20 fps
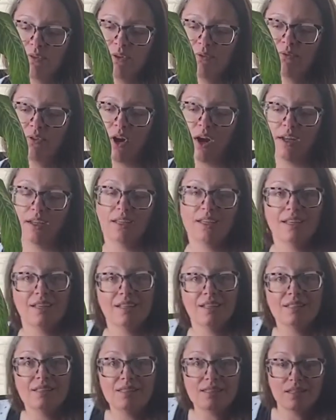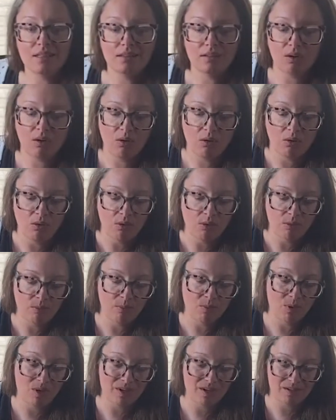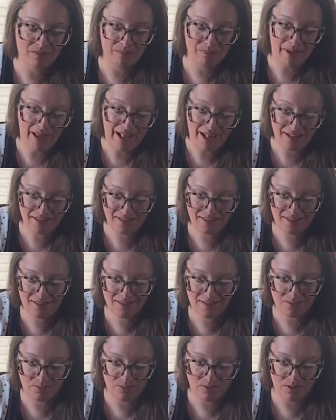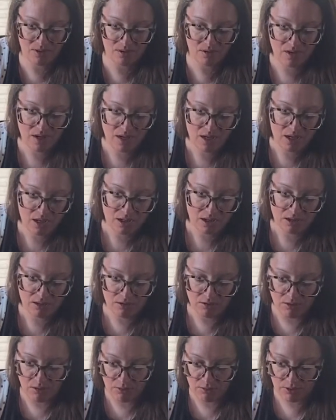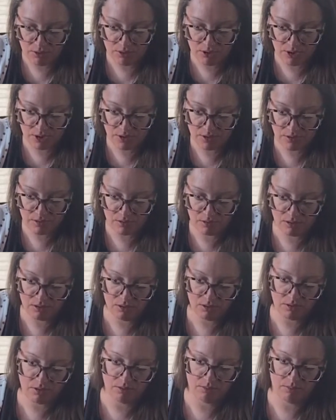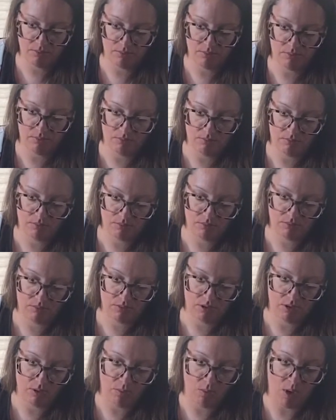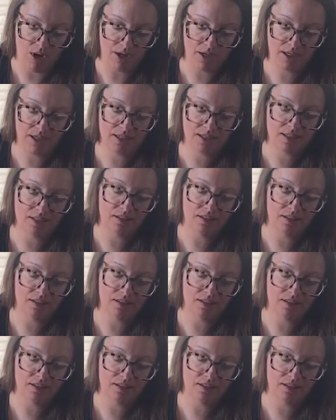you've got kids in the home, or pets, or you know, you're wanting to